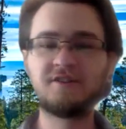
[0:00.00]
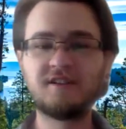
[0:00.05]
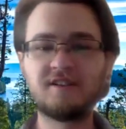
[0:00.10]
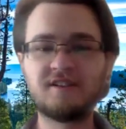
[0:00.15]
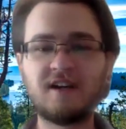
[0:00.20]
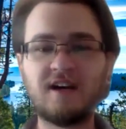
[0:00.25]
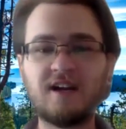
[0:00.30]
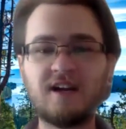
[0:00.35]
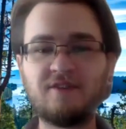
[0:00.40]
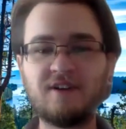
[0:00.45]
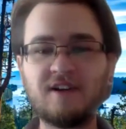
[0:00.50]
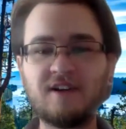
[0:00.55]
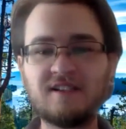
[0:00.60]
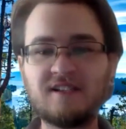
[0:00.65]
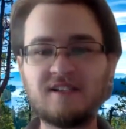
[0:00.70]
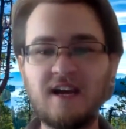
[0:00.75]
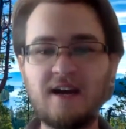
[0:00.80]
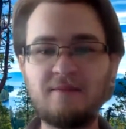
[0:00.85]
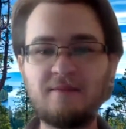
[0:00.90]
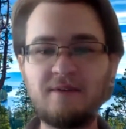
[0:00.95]
that's kind of
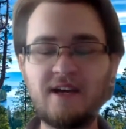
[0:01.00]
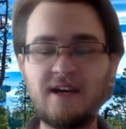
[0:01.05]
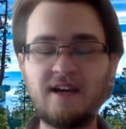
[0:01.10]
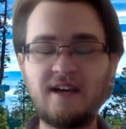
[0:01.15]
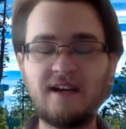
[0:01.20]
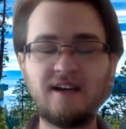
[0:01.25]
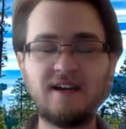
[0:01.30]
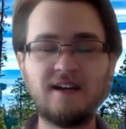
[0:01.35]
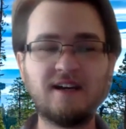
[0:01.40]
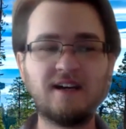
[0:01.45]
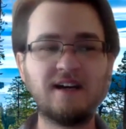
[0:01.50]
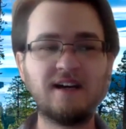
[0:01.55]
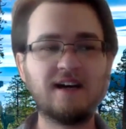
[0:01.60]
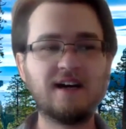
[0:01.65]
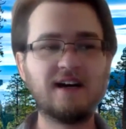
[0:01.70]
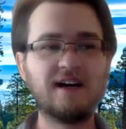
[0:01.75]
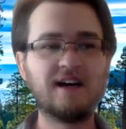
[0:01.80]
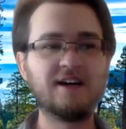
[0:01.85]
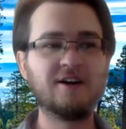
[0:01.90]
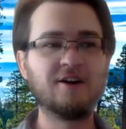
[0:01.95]
examining,
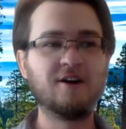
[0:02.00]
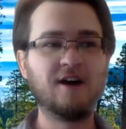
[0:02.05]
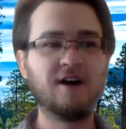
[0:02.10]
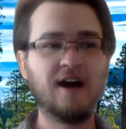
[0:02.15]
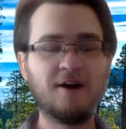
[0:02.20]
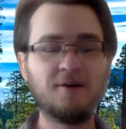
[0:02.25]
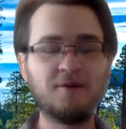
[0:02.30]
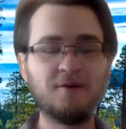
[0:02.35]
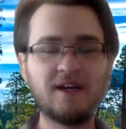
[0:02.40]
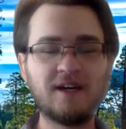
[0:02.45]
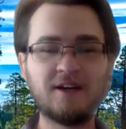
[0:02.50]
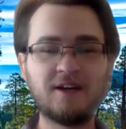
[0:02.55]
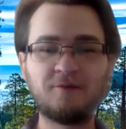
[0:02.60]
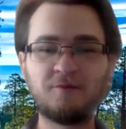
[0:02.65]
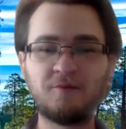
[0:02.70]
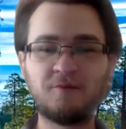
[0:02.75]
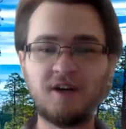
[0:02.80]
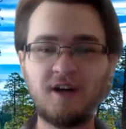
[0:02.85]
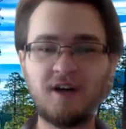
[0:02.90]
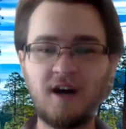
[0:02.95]
how we
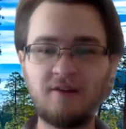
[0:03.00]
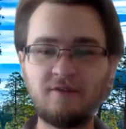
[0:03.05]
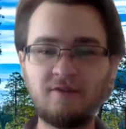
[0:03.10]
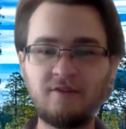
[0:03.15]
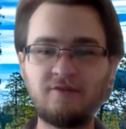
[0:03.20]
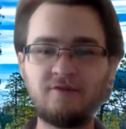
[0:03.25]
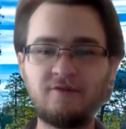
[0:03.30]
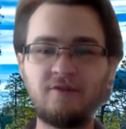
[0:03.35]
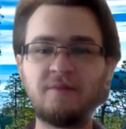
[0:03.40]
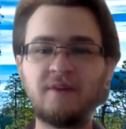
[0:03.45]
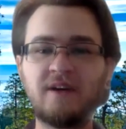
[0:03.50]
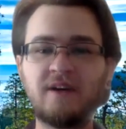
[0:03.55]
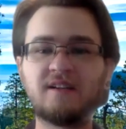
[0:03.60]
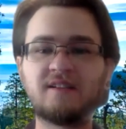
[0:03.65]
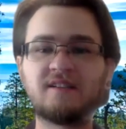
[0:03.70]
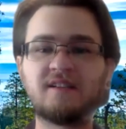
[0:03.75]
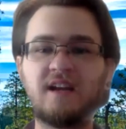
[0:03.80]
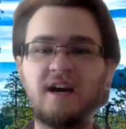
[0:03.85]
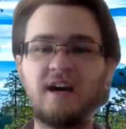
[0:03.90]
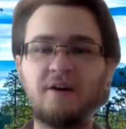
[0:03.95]
can recover from
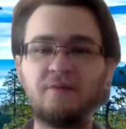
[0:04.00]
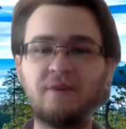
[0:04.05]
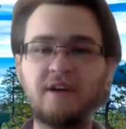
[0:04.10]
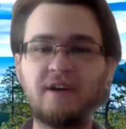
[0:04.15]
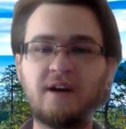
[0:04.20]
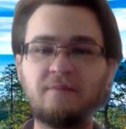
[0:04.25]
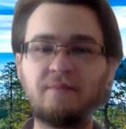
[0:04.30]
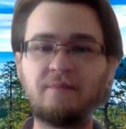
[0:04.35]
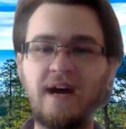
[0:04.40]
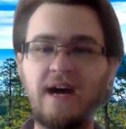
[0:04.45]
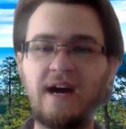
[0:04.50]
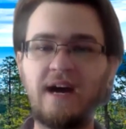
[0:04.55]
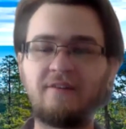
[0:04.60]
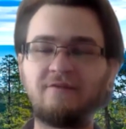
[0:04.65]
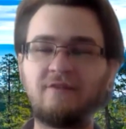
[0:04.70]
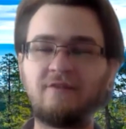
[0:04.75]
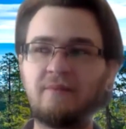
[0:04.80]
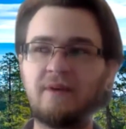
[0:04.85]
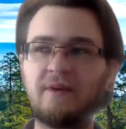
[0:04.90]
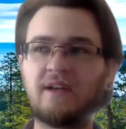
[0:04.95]
this and how we come back
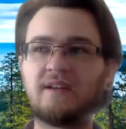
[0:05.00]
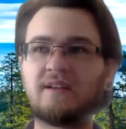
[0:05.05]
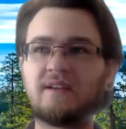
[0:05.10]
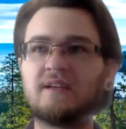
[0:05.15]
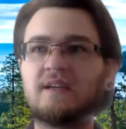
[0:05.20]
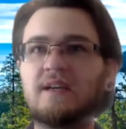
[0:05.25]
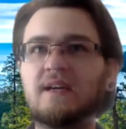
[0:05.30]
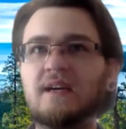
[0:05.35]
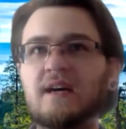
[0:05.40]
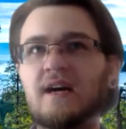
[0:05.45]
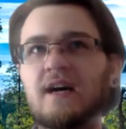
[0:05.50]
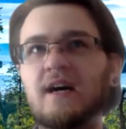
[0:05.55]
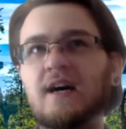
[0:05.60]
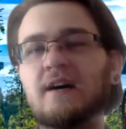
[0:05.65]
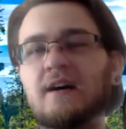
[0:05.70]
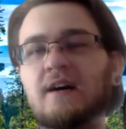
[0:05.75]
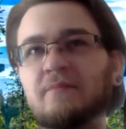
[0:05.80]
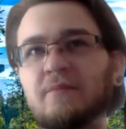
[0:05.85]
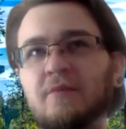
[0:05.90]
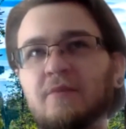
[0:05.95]
from it,
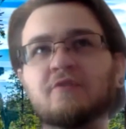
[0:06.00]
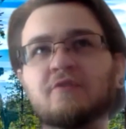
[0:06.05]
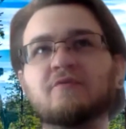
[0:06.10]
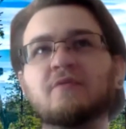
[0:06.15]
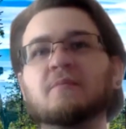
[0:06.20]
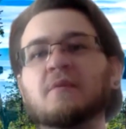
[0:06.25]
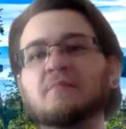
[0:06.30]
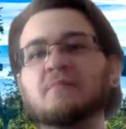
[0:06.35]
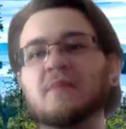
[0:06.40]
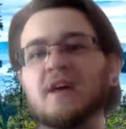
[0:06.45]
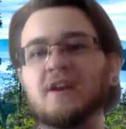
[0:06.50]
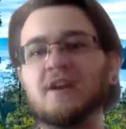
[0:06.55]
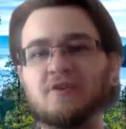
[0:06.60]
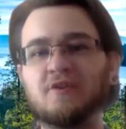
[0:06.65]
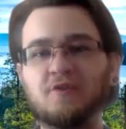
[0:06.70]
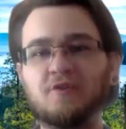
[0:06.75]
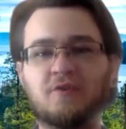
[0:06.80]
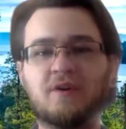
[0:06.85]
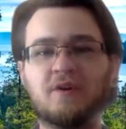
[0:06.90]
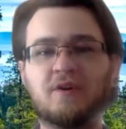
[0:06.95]
both from a
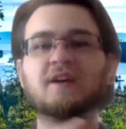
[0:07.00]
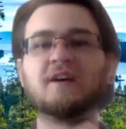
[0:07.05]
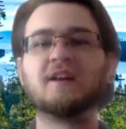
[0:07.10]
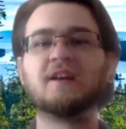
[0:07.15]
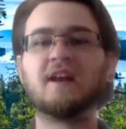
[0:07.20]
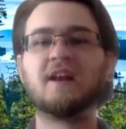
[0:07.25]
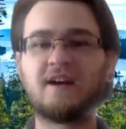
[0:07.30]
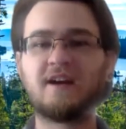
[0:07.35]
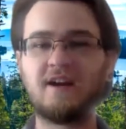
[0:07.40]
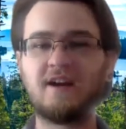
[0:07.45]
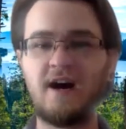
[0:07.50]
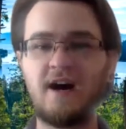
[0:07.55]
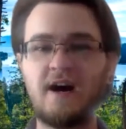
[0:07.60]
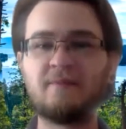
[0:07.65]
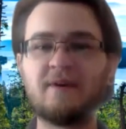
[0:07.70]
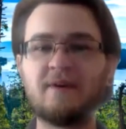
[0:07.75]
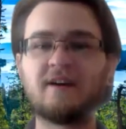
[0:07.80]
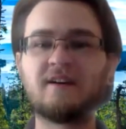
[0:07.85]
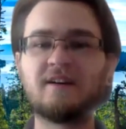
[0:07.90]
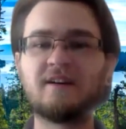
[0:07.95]
medical and an
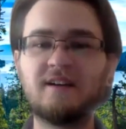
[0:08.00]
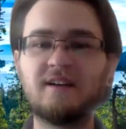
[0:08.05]
economic